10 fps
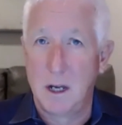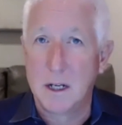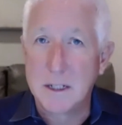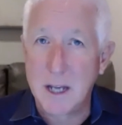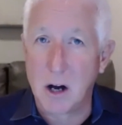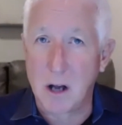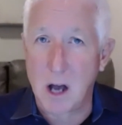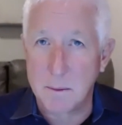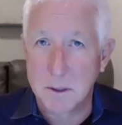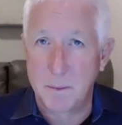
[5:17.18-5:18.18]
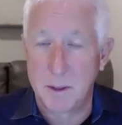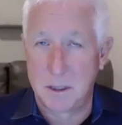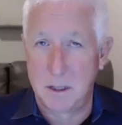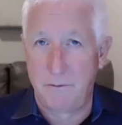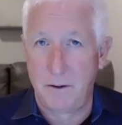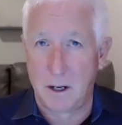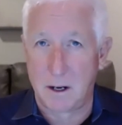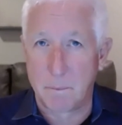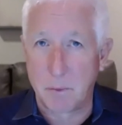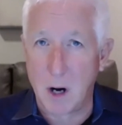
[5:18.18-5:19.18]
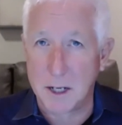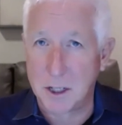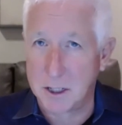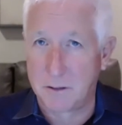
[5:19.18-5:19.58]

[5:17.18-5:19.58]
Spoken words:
telecom-specific process